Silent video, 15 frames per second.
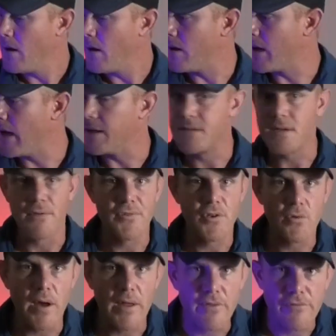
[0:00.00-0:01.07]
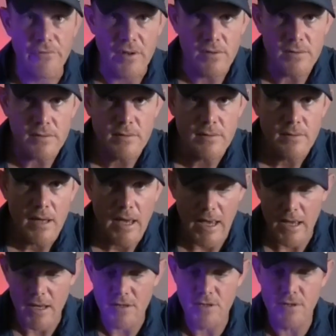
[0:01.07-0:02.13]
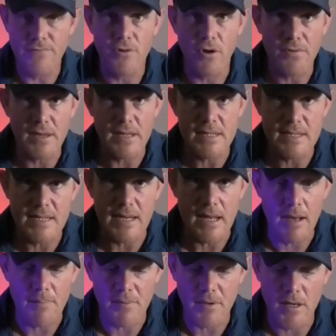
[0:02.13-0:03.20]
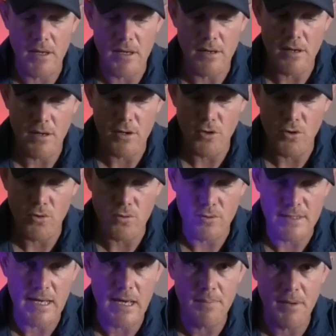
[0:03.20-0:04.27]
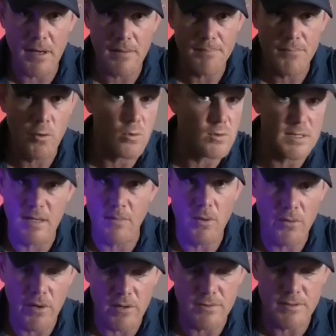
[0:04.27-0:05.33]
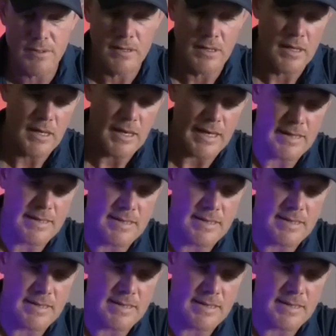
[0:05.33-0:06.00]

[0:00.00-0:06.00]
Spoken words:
Okay, so if you're out in the field and you've got these set up in your taper or somewhere else, and